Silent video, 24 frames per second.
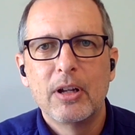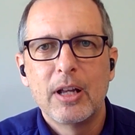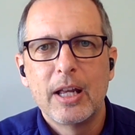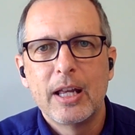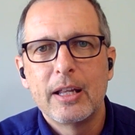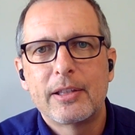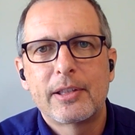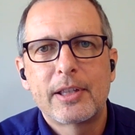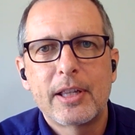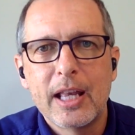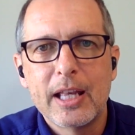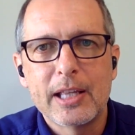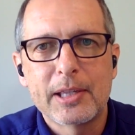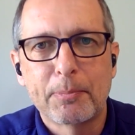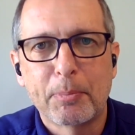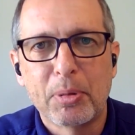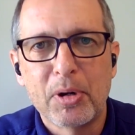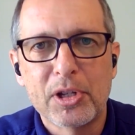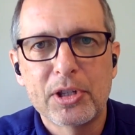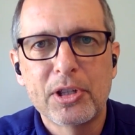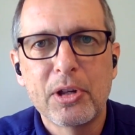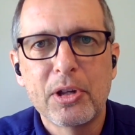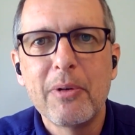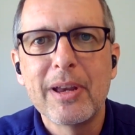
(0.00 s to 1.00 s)
it's
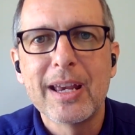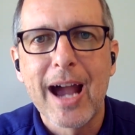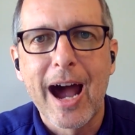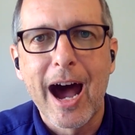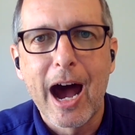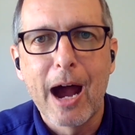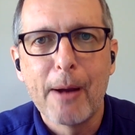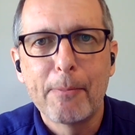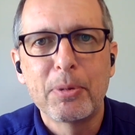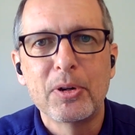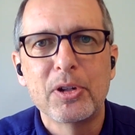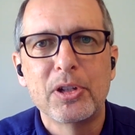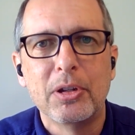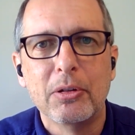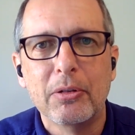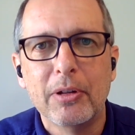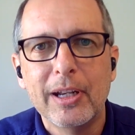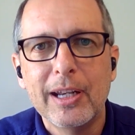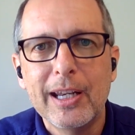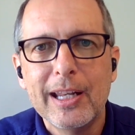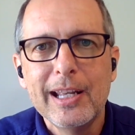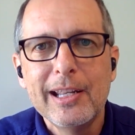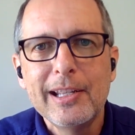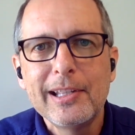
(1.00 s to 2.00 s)
pursuing
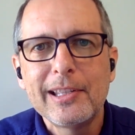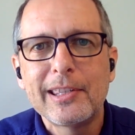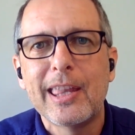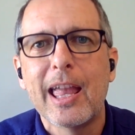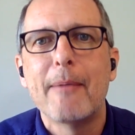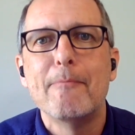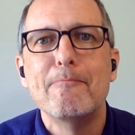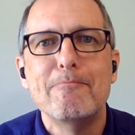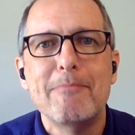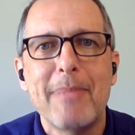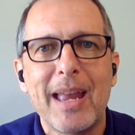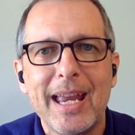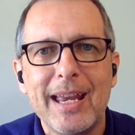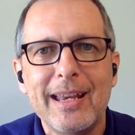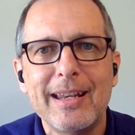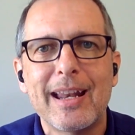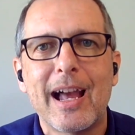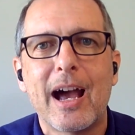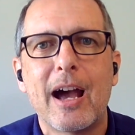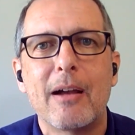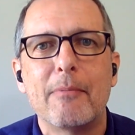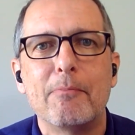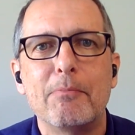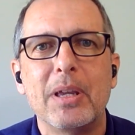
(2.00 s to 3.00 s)
opportunities that may
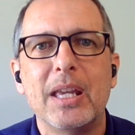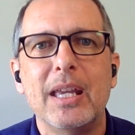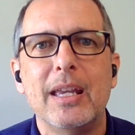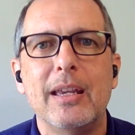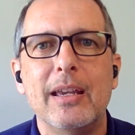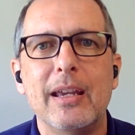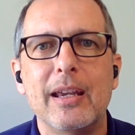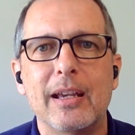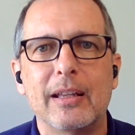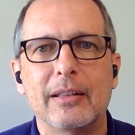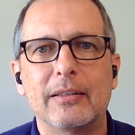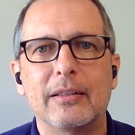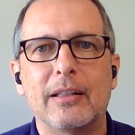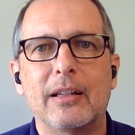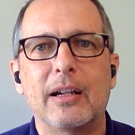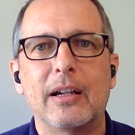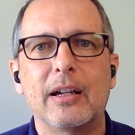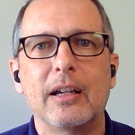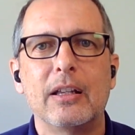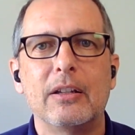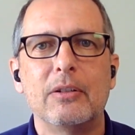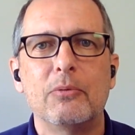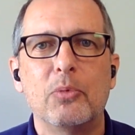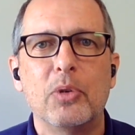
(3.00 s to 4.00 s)
not be in
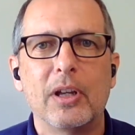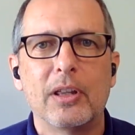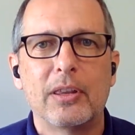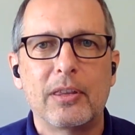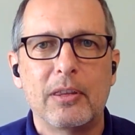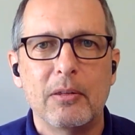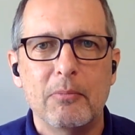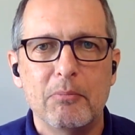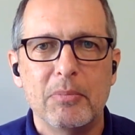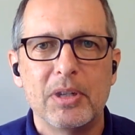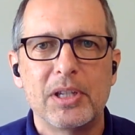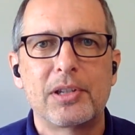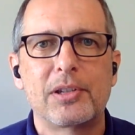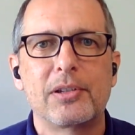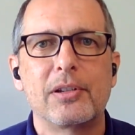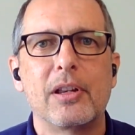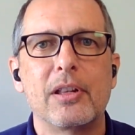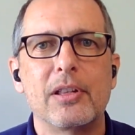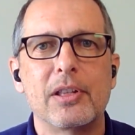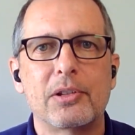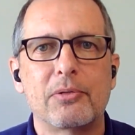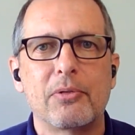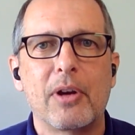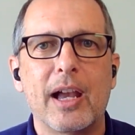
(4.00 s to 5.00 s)
line with the mission
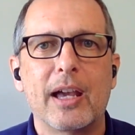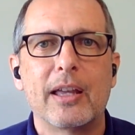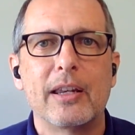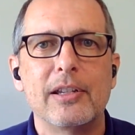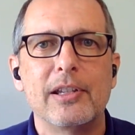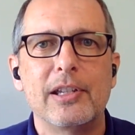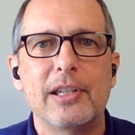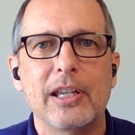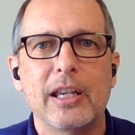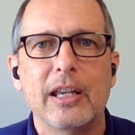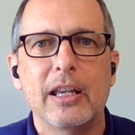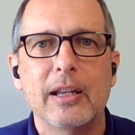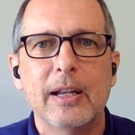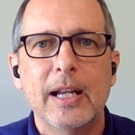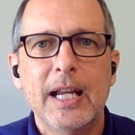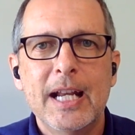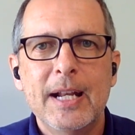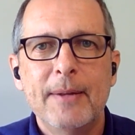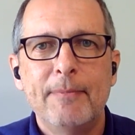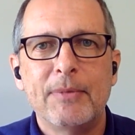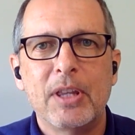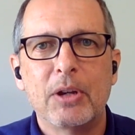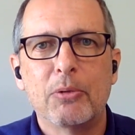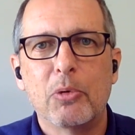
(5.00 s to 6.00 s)
and strategy
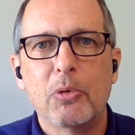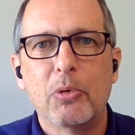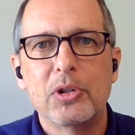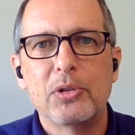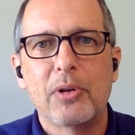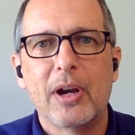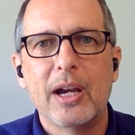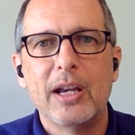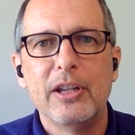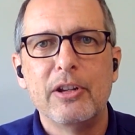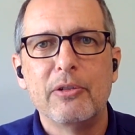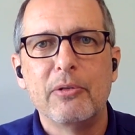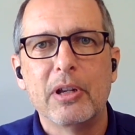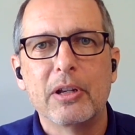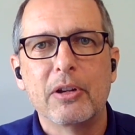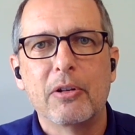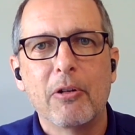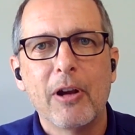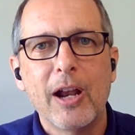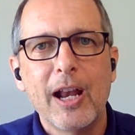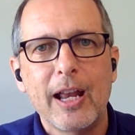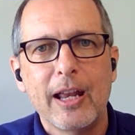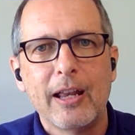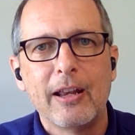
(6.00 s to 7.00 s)
that we're trying to
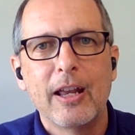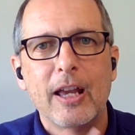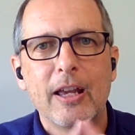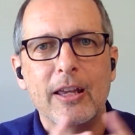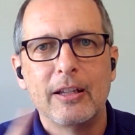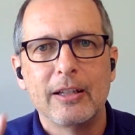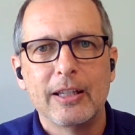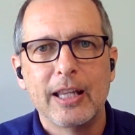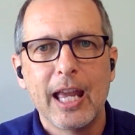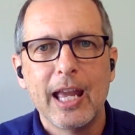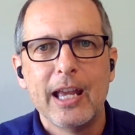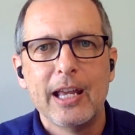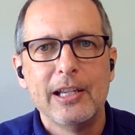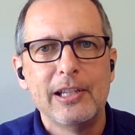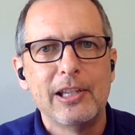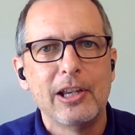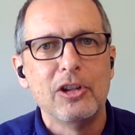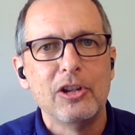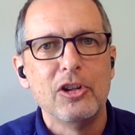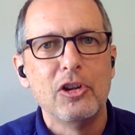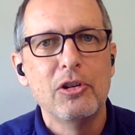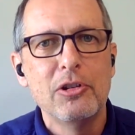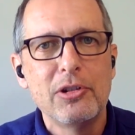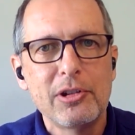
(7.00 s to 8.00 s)
engage.
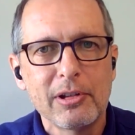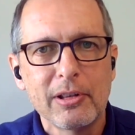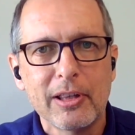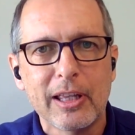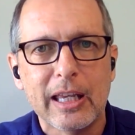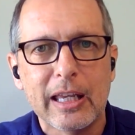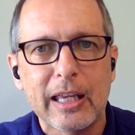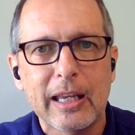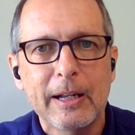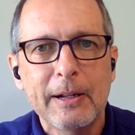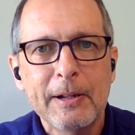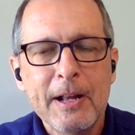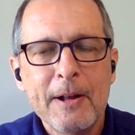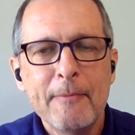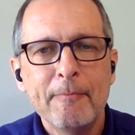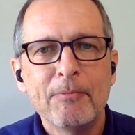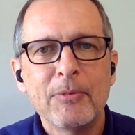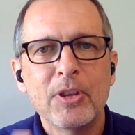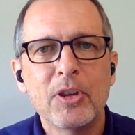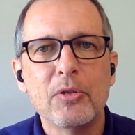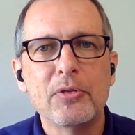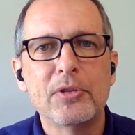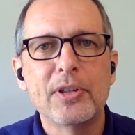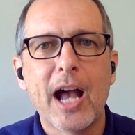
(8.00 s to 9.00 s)
And usually
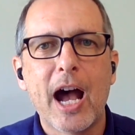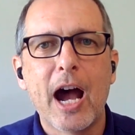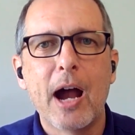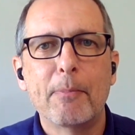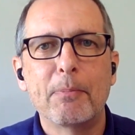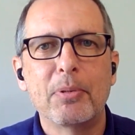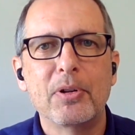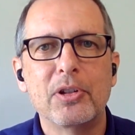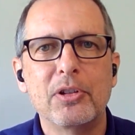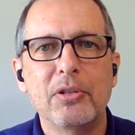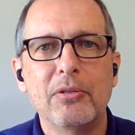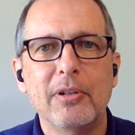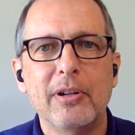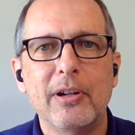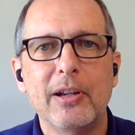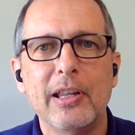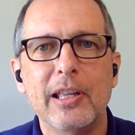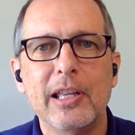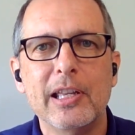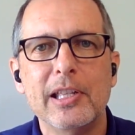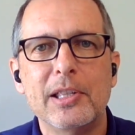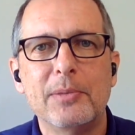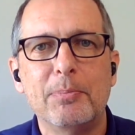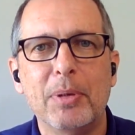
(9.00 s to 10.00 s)
those
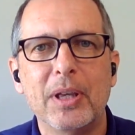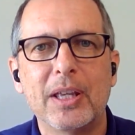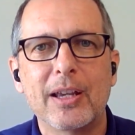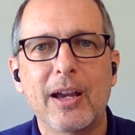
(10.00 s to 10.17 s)
opportunities